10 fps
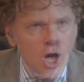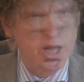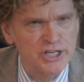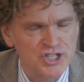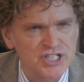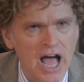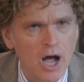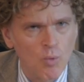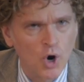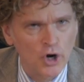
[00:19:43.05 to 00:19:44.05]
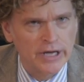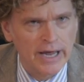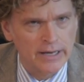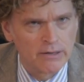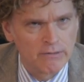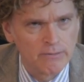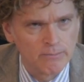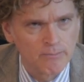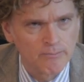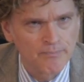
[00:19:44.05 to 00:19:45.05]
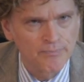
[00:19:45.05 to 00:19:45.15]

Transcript: it's not working. Mm-mm.